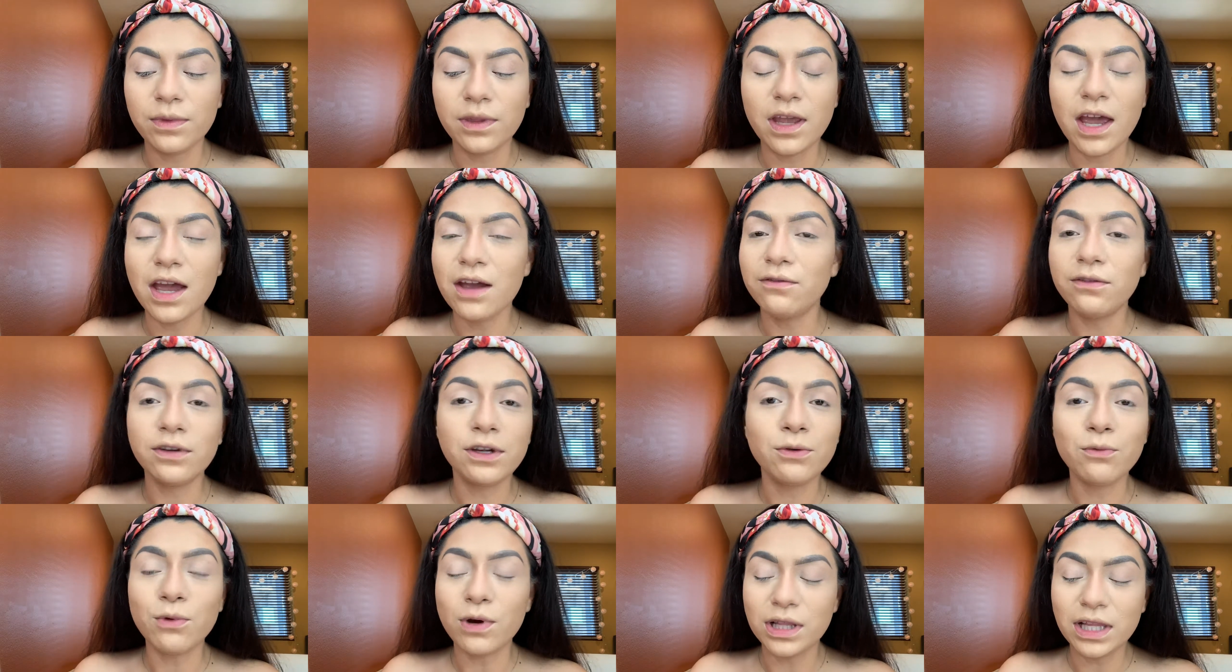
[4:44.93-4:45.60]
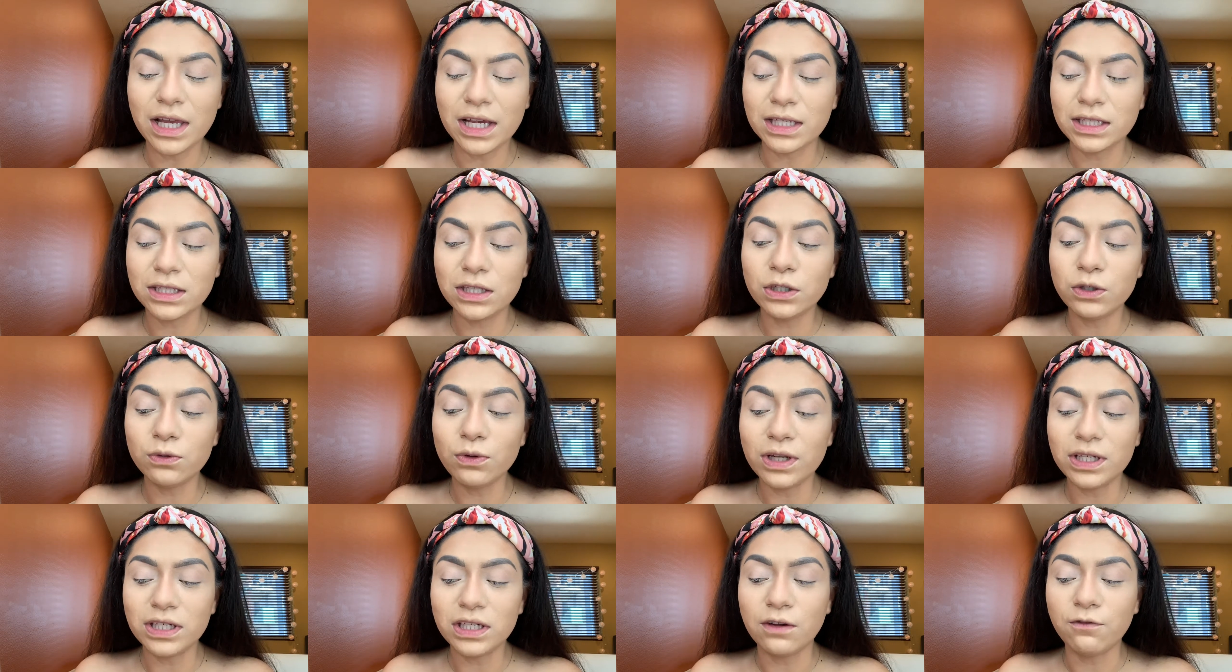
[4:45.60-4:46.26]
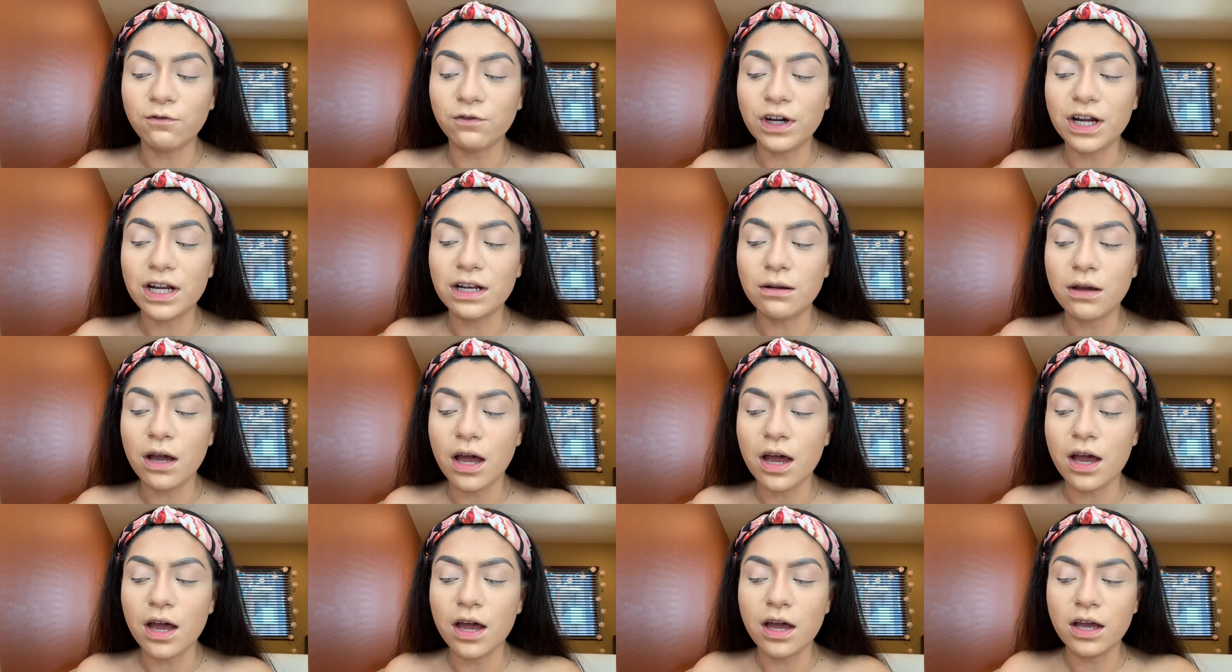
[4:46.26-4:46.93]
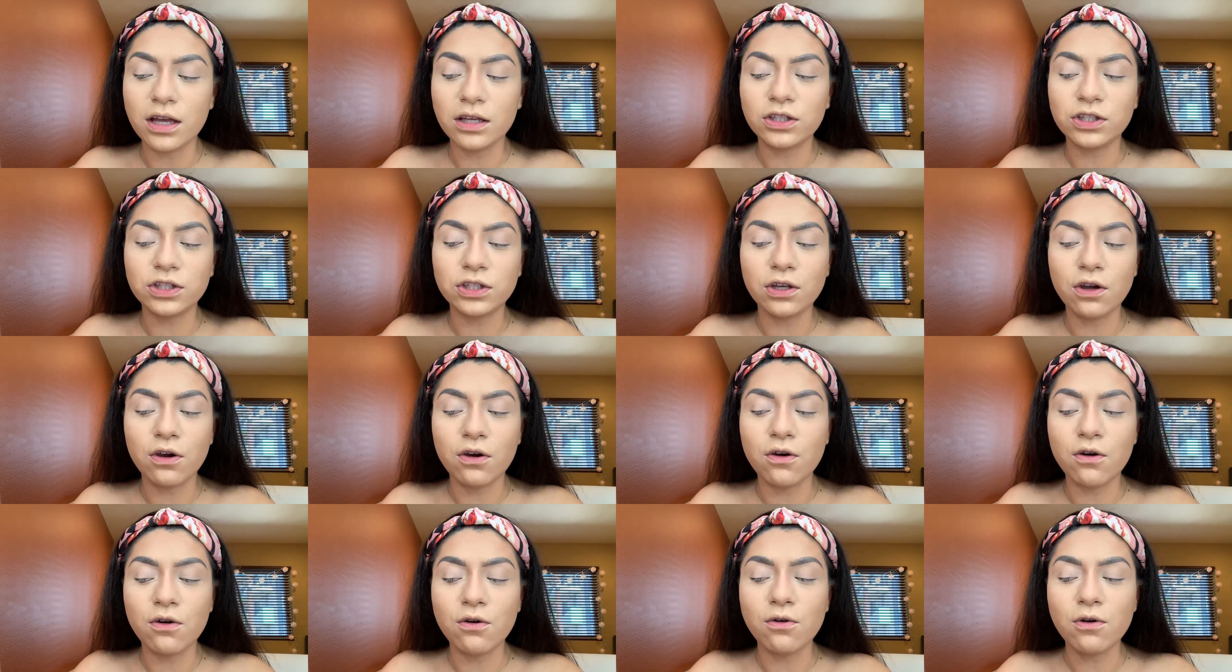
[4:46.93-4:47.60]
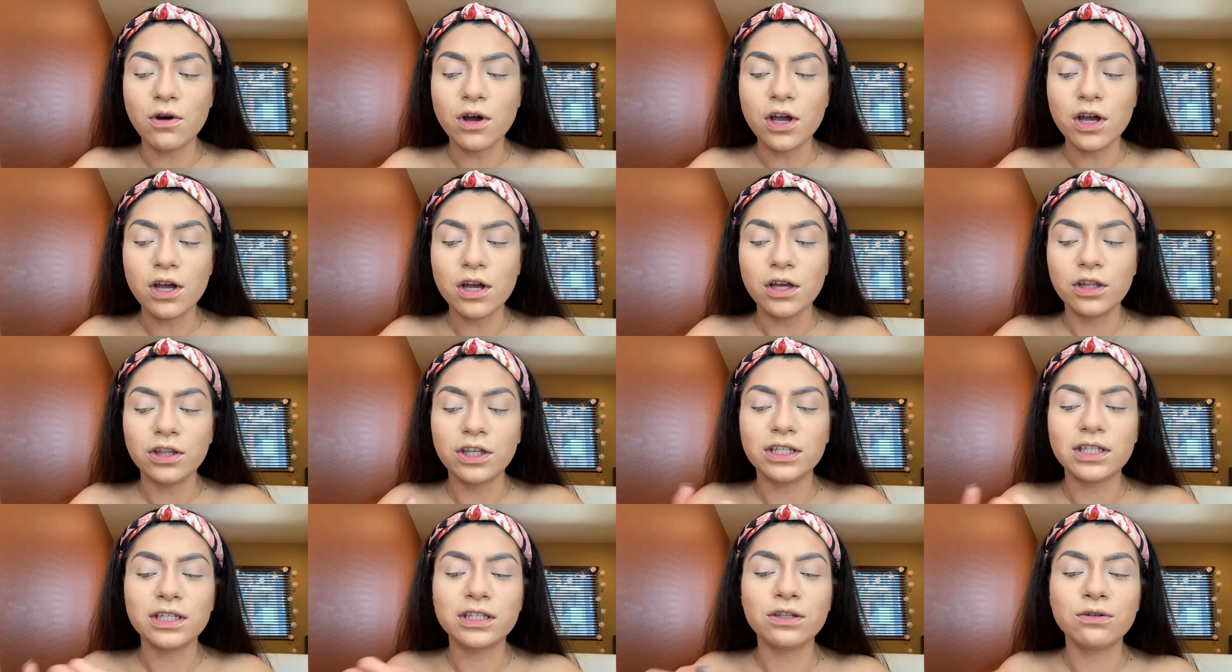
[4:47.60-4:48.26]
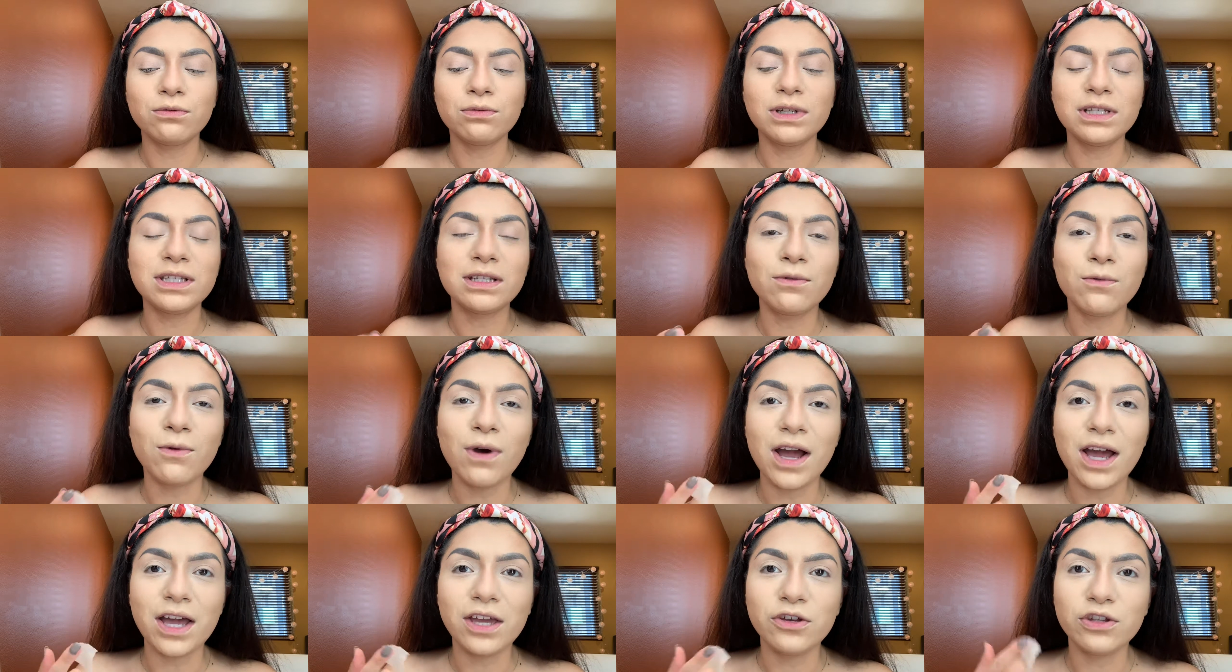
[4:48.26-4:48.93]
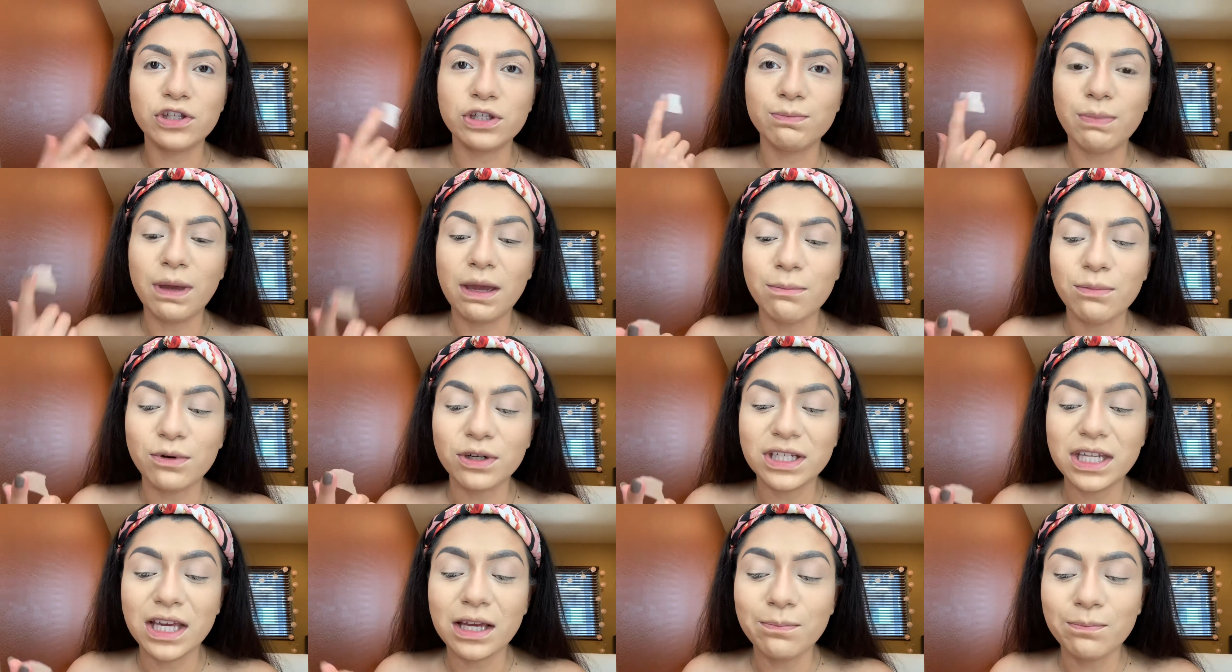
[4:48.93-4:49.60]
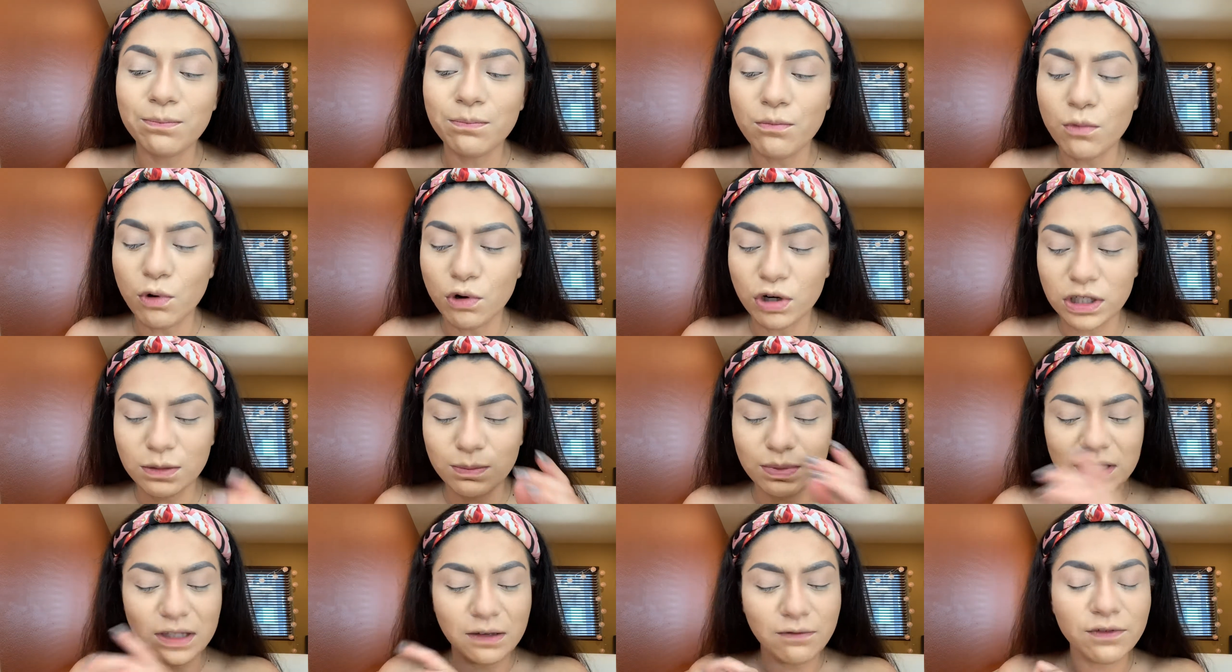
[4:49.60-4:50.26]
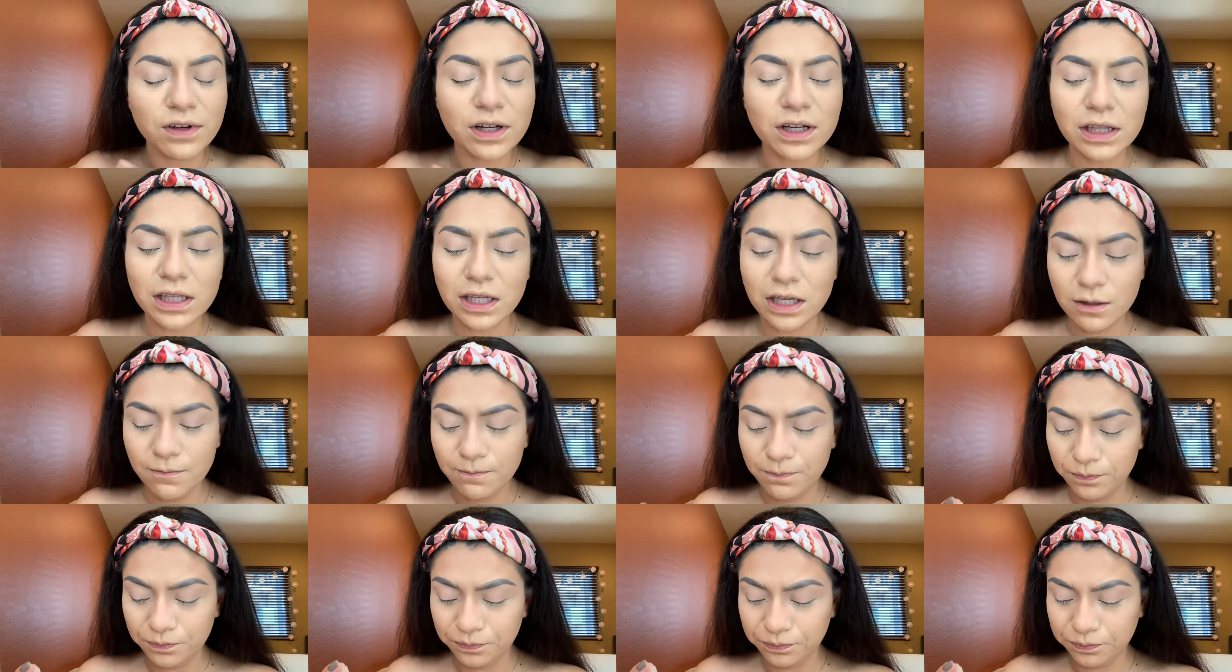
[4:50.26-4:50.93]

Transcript: Everyone likes to do it different. So this is the reason why I use paper tape more specifically,